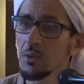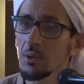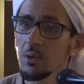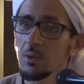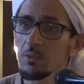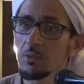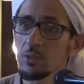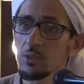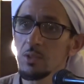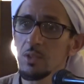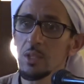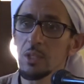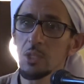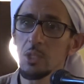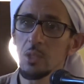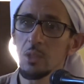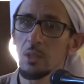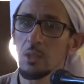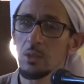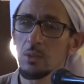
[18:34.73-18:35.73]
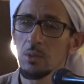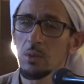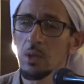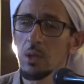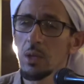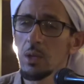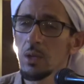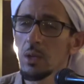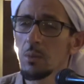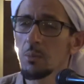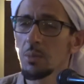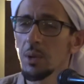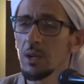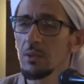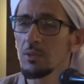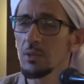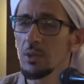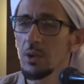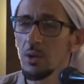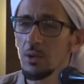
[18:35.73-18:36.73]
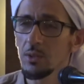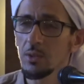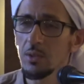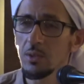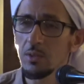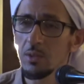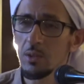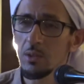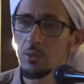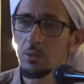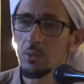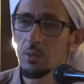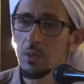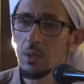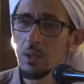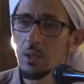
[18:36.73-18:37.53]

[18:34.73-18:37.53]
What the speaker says: the conversation, that private audience that